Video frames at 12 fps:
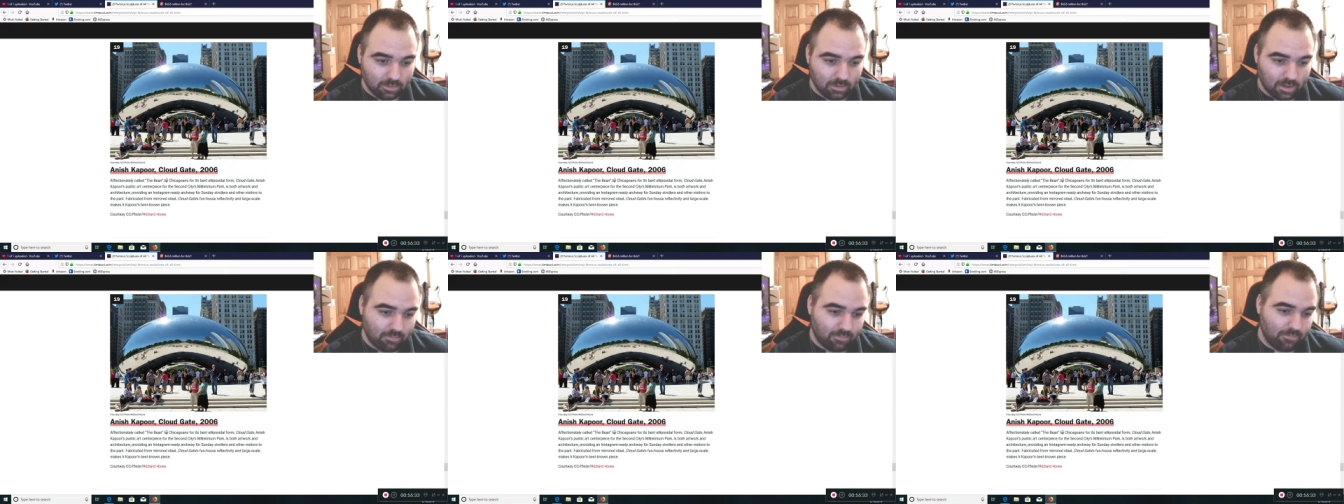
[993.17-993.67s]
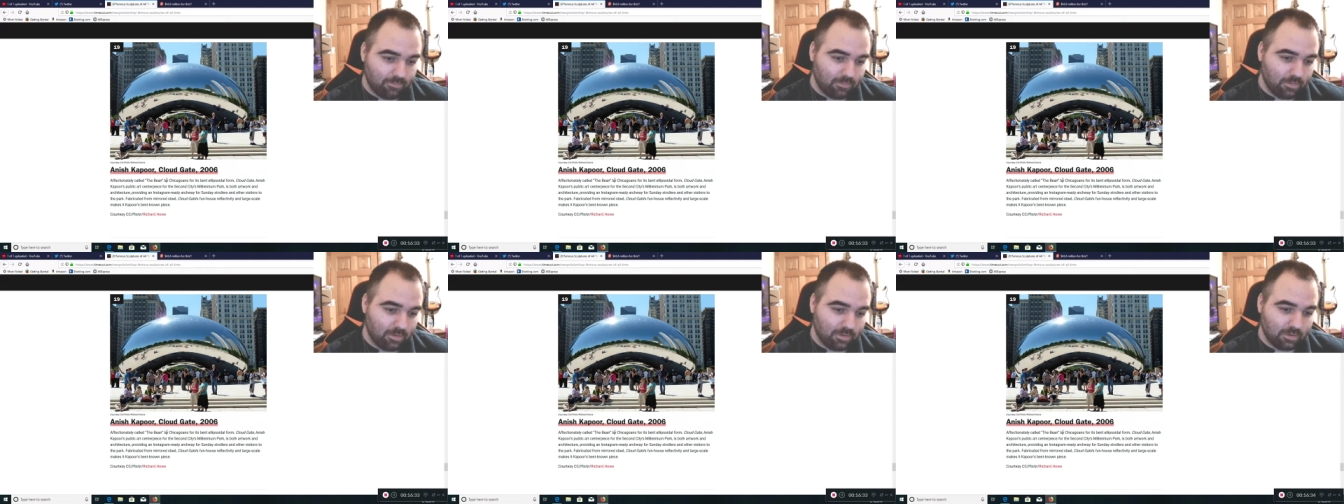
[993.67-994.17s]
Yeah,
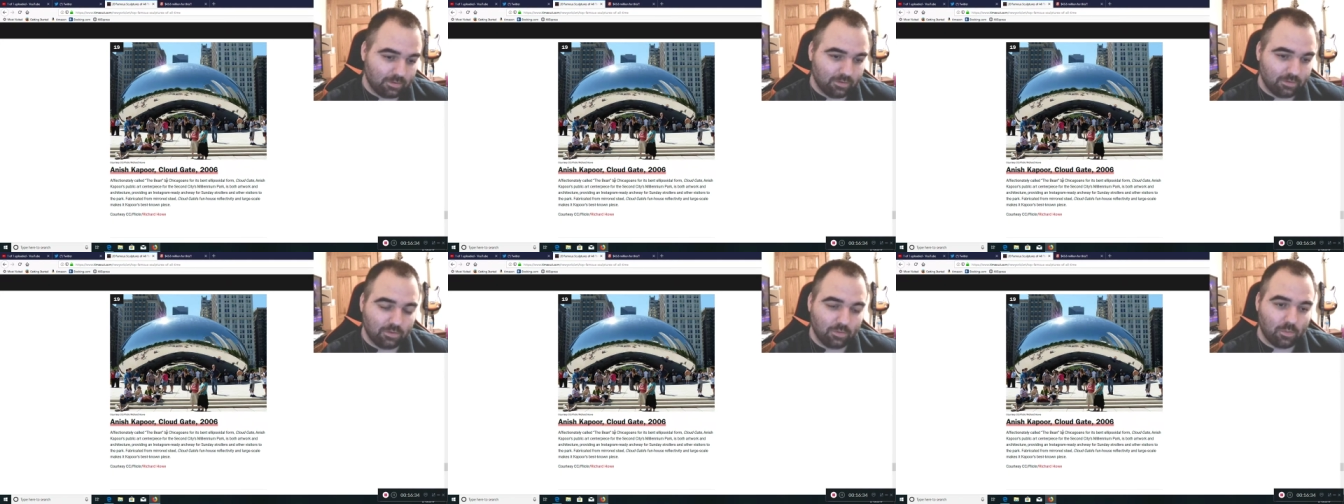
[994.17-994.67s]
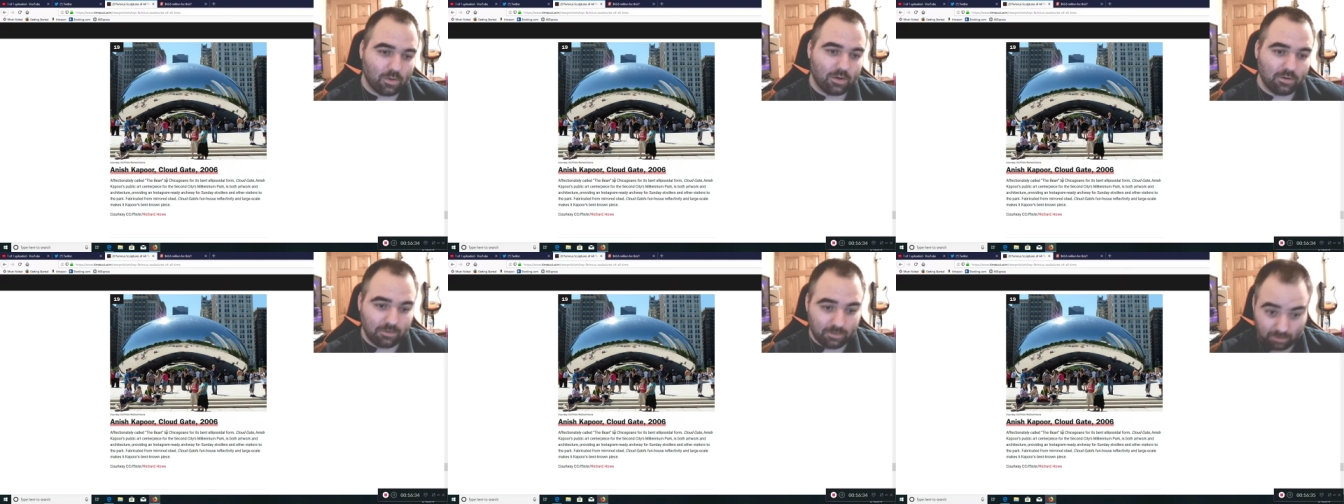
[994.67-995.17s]
this is the one
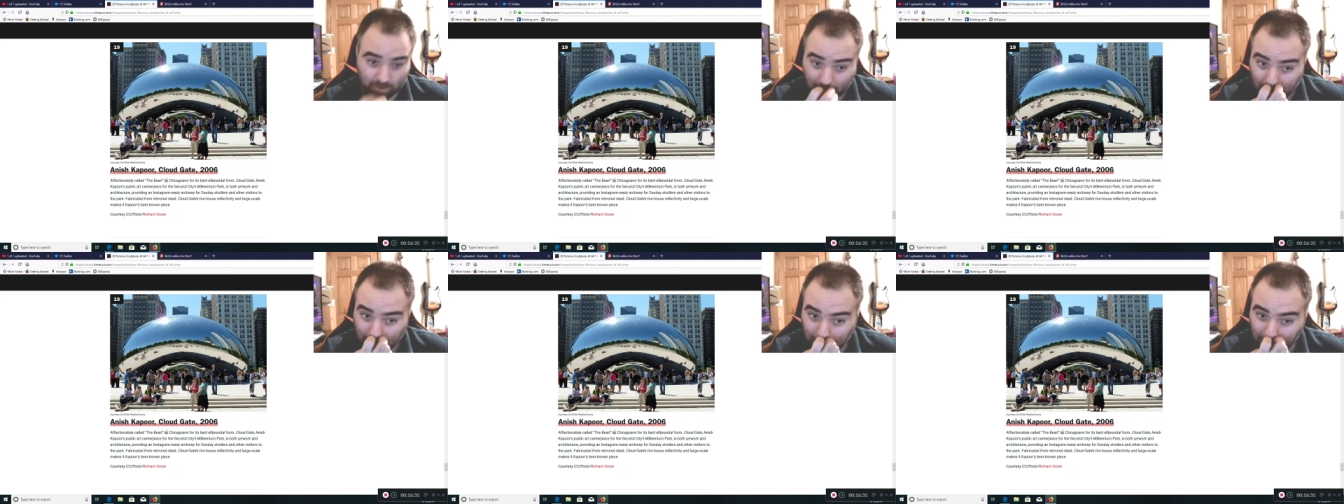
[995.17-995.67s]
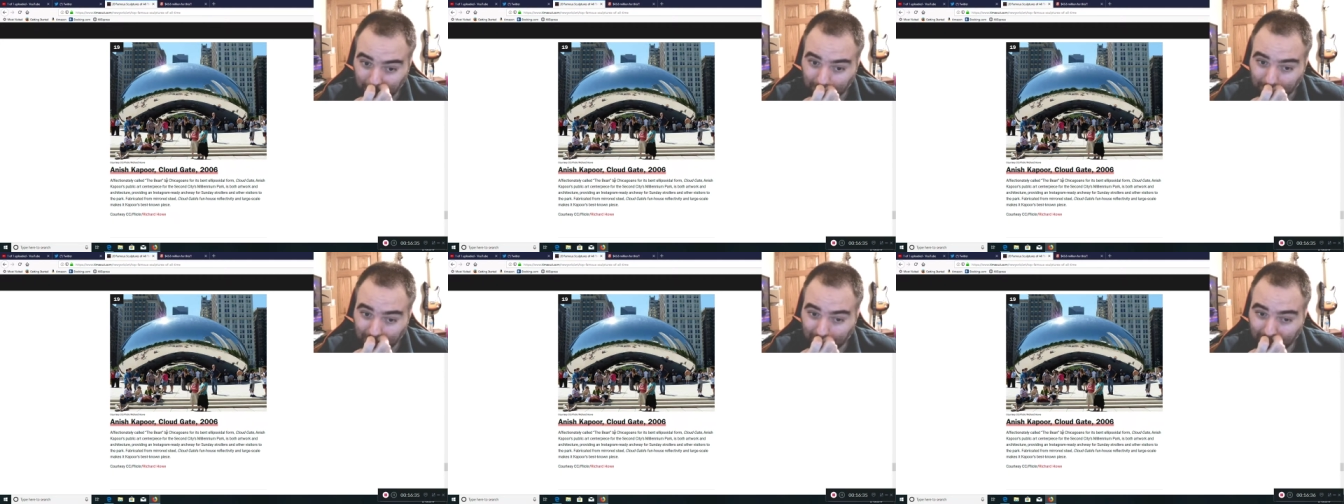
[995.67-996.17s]
in Chicago in
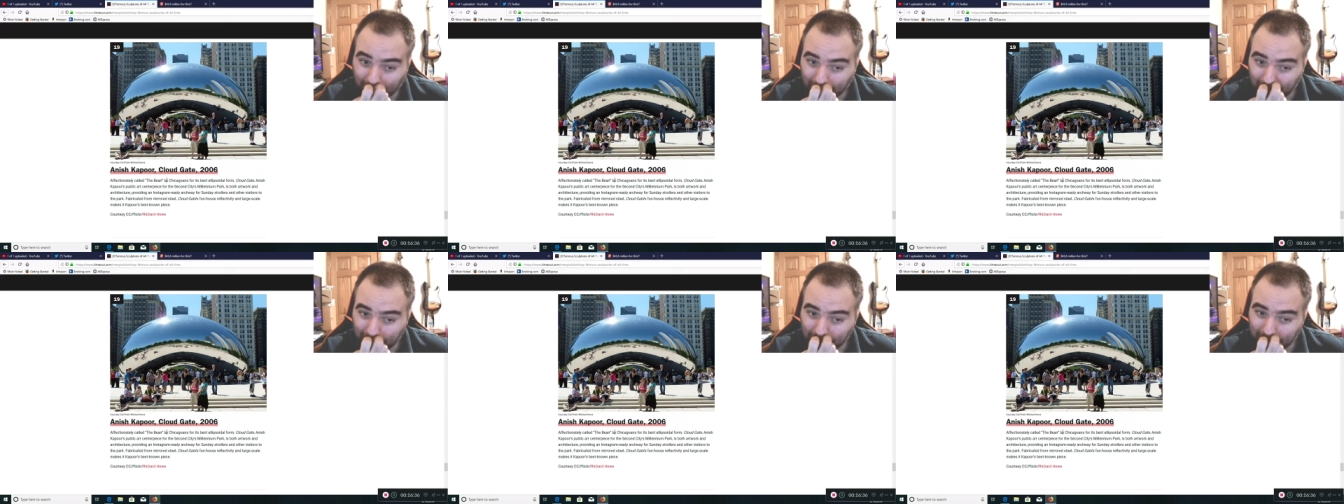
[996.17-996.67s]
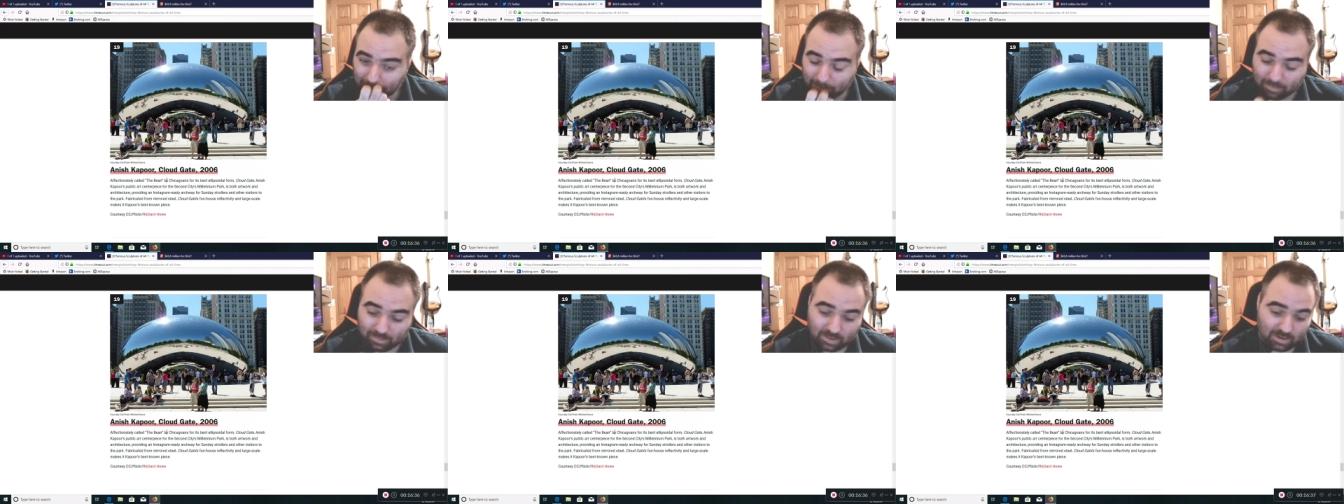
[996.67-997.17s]

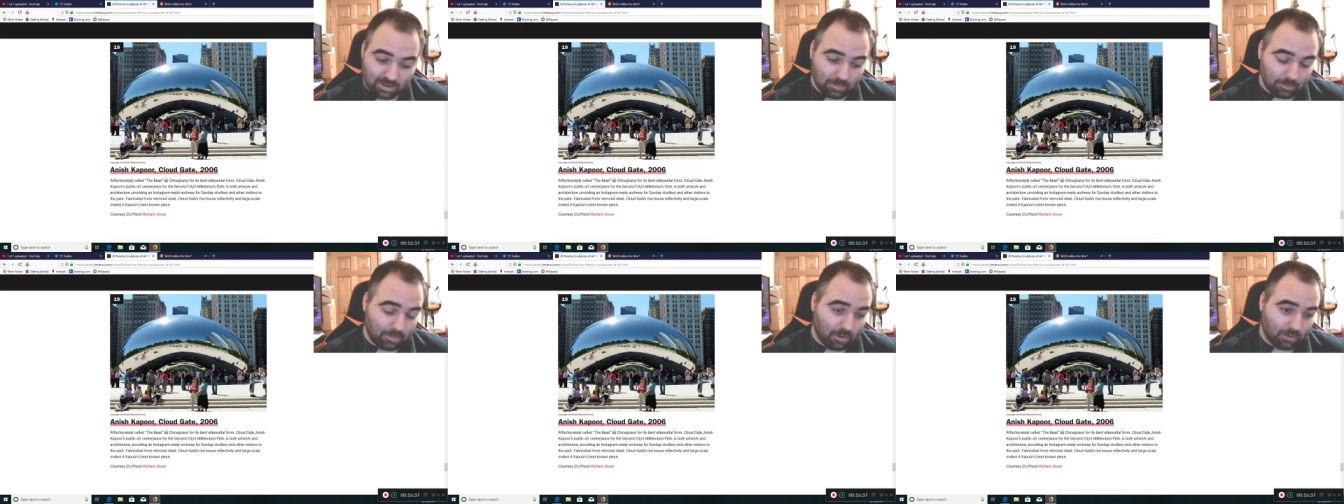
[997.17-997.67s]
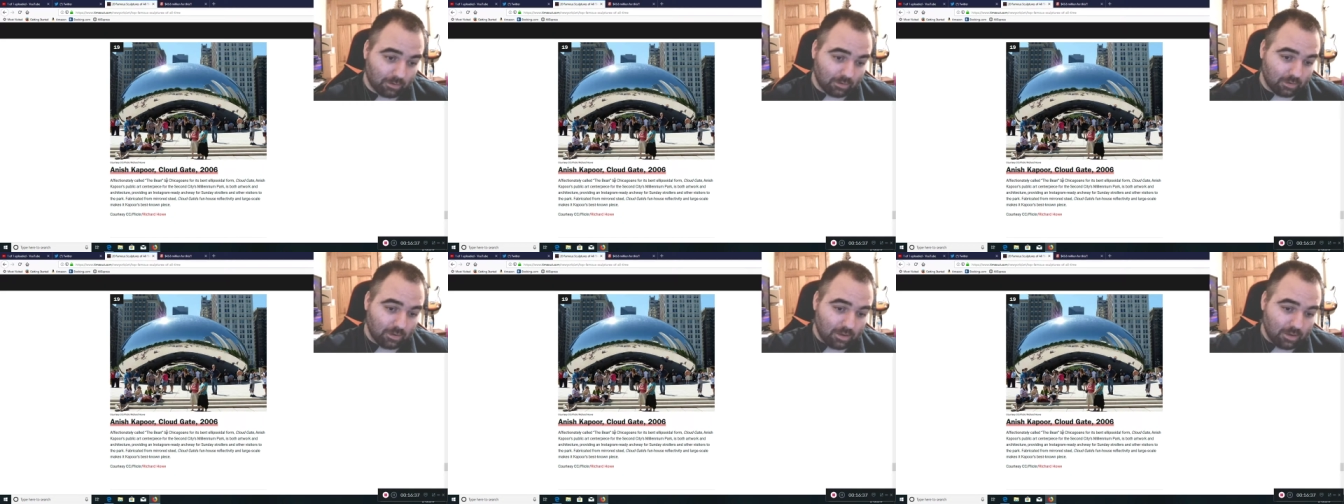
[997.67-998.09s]
Millennium Park.